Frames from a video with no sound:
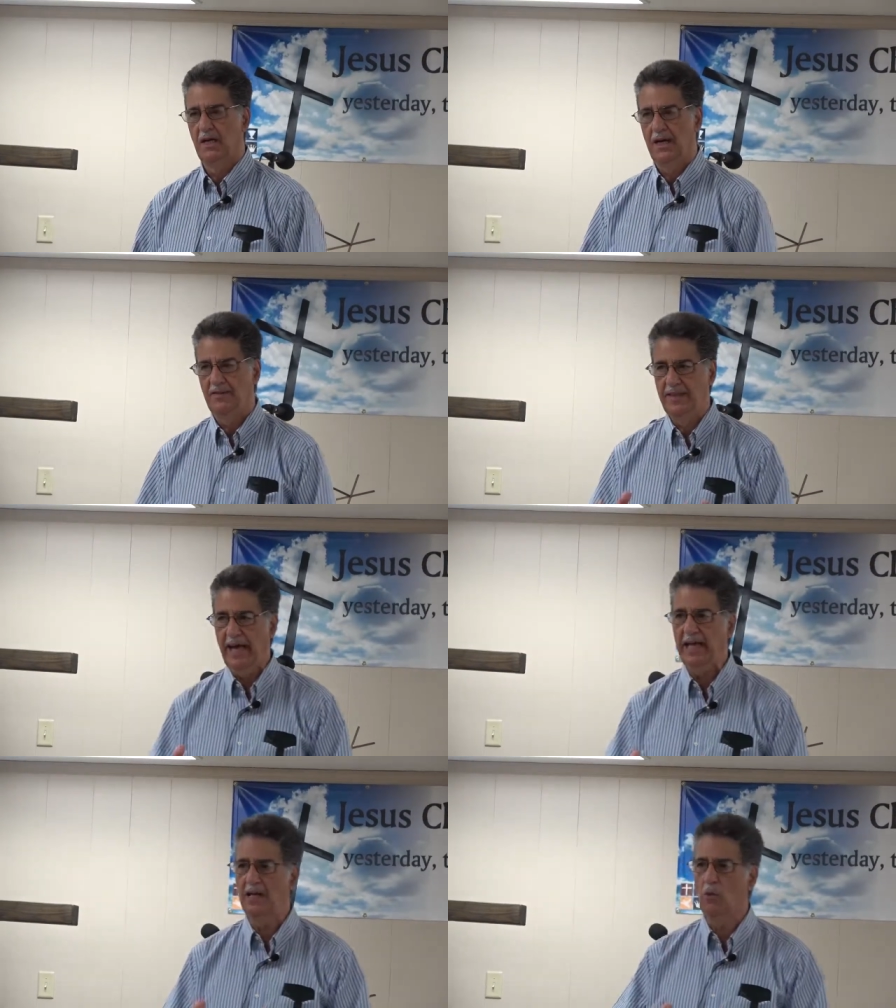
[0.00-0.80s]
And
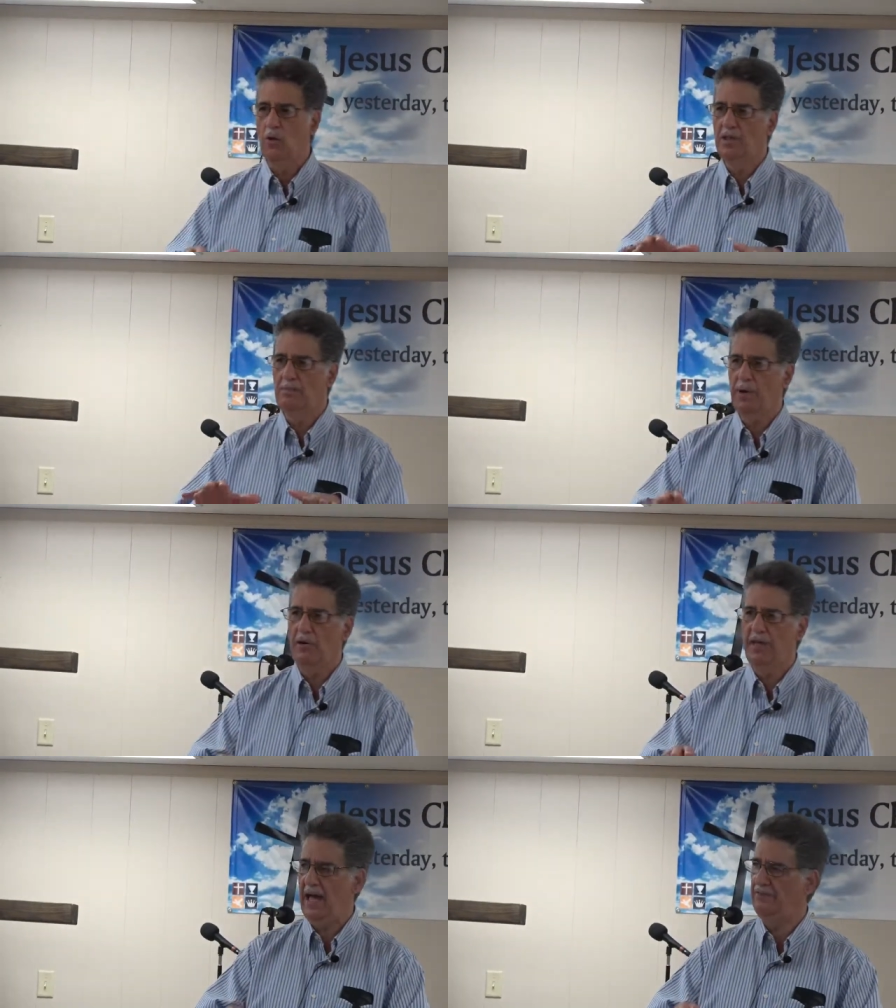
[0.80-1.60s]
then, when the
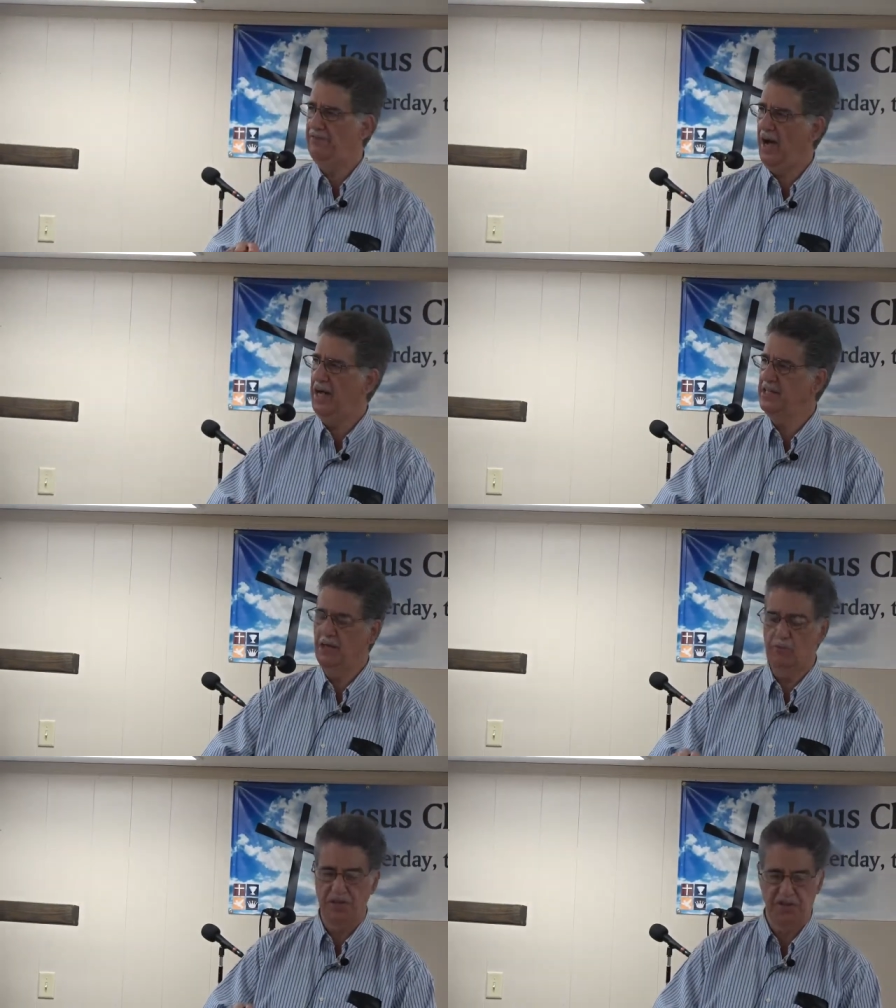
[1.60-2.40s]
boat had
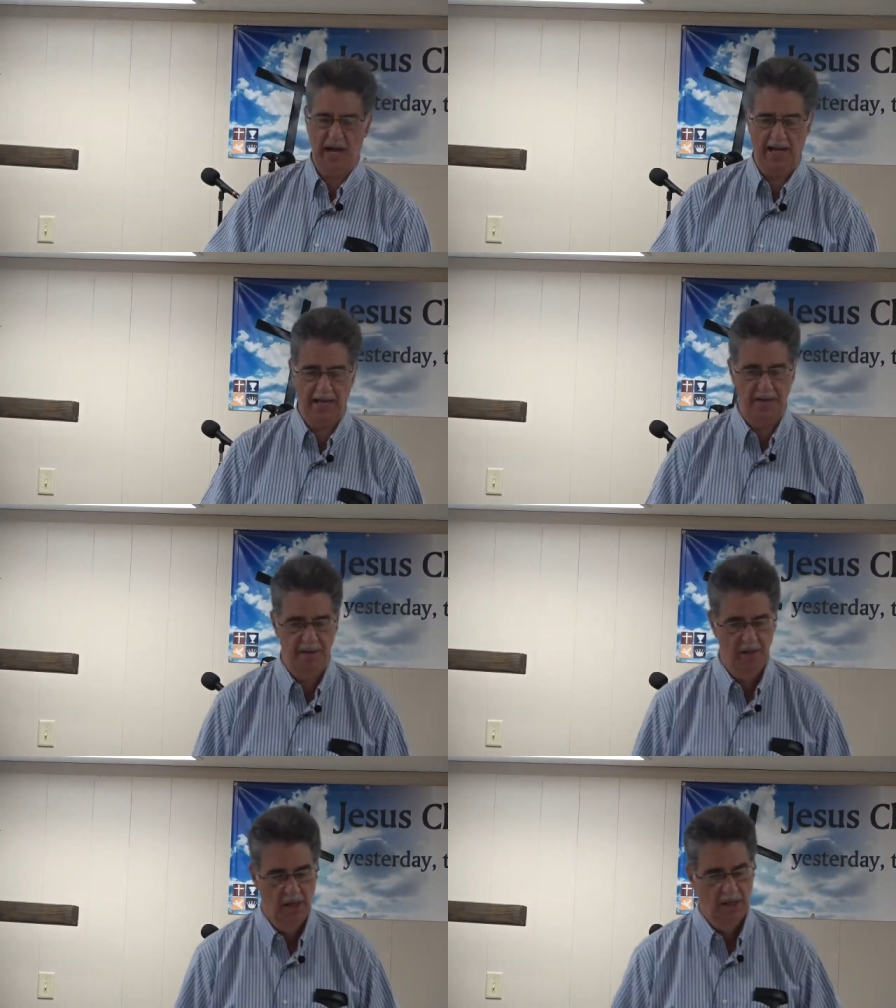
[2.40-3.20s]
finally resided,
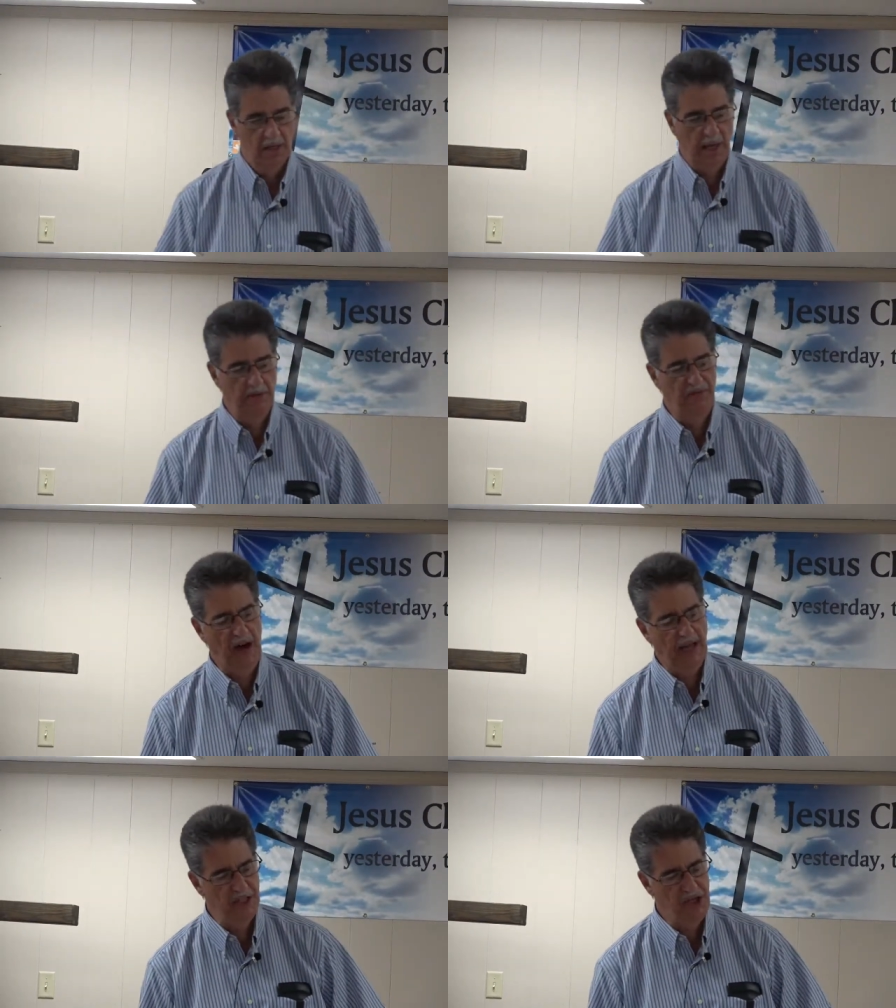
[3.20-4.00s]
you come to
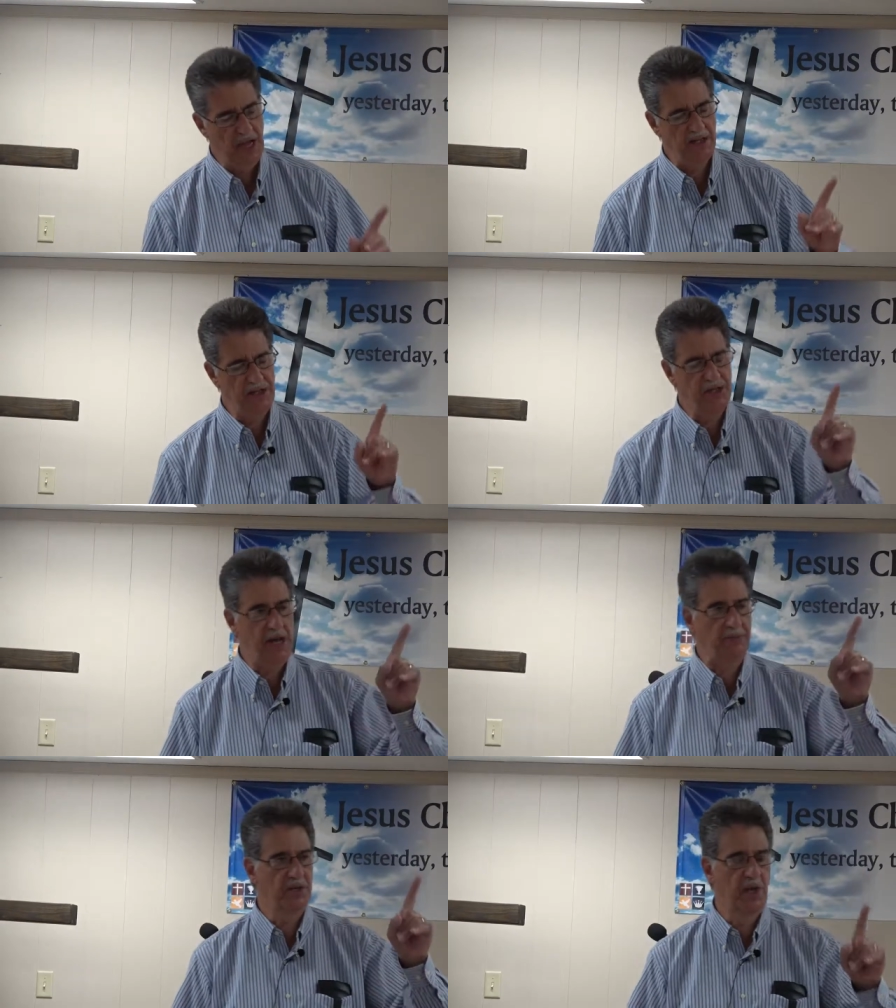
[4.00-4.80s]
find in Genesis
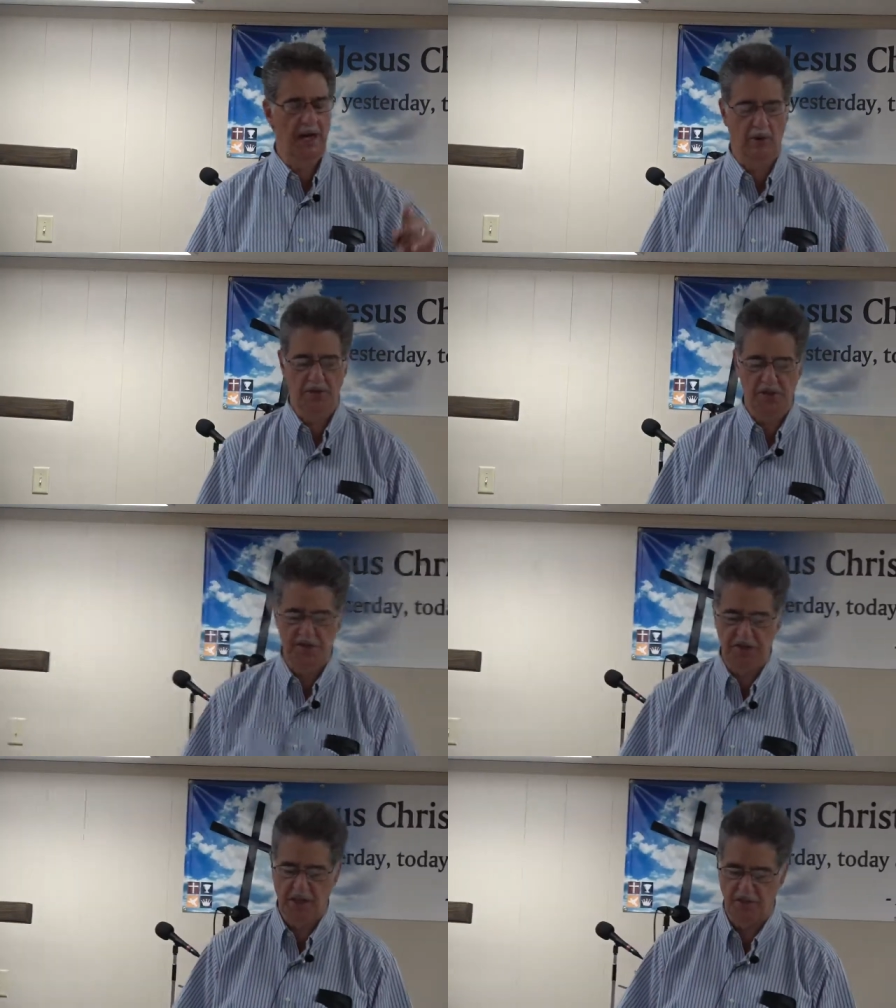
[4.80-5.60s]
chapter 9, I want you to
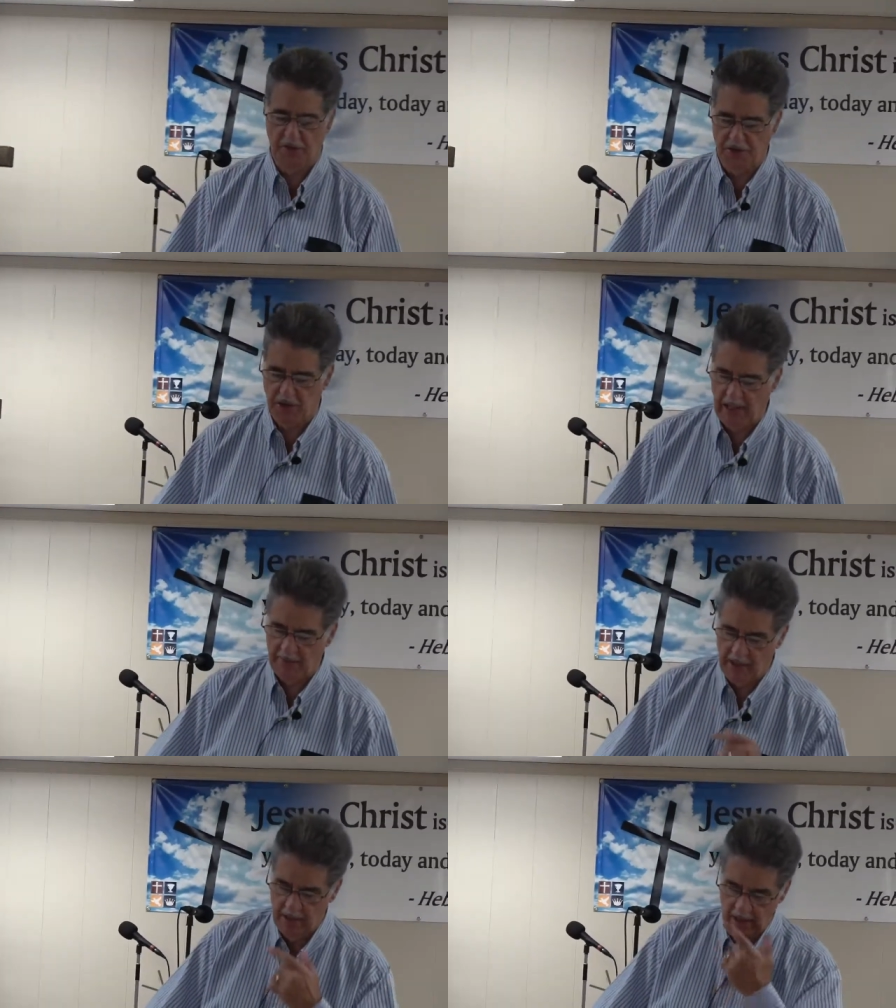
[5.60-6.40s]
see this, verse
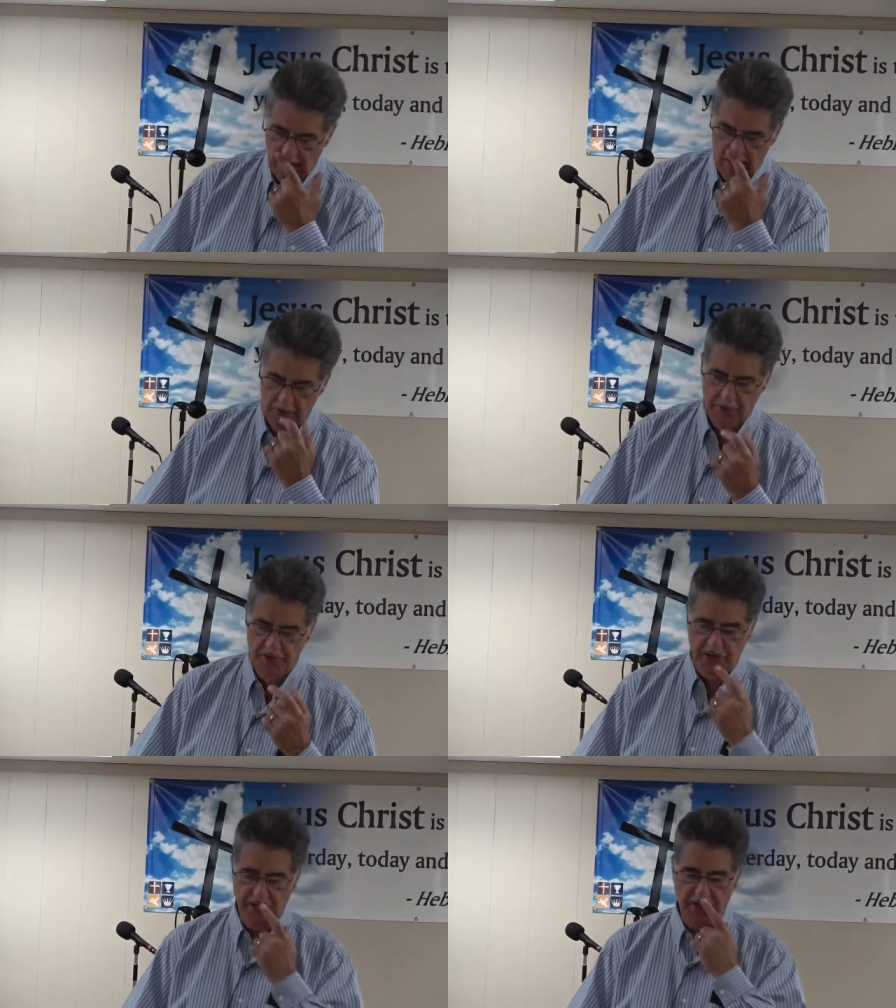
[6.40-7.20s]
11 through
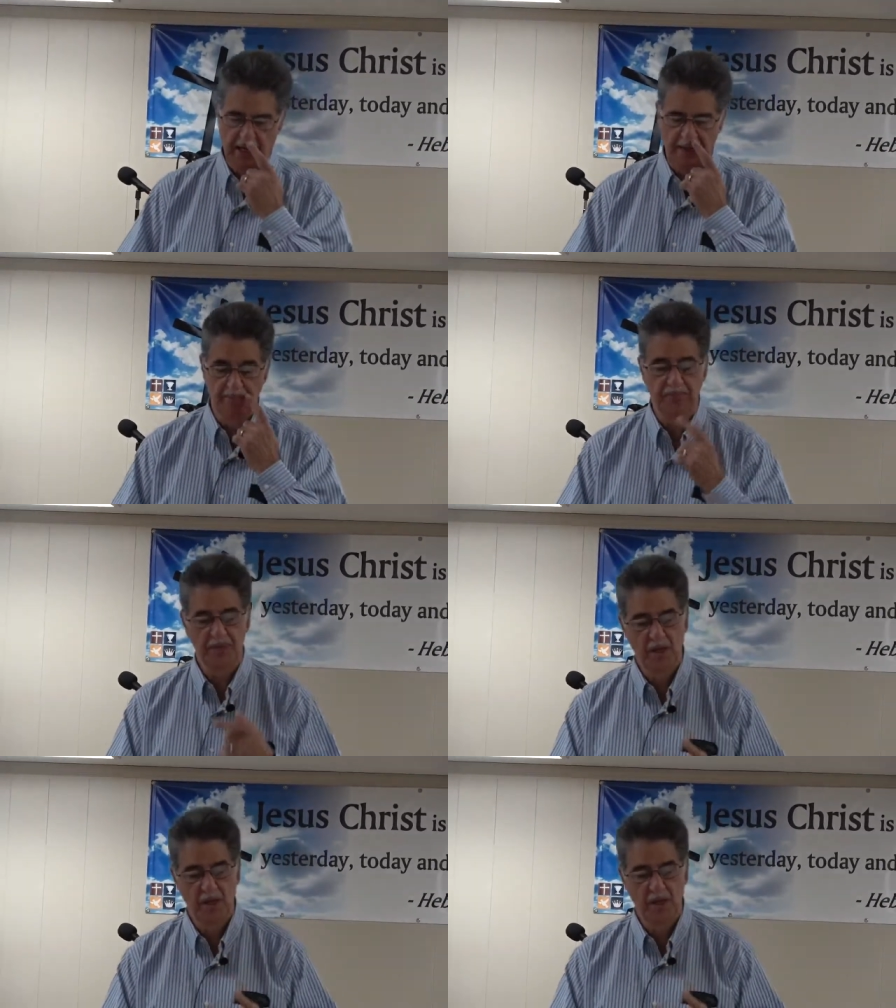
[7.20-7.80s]
16.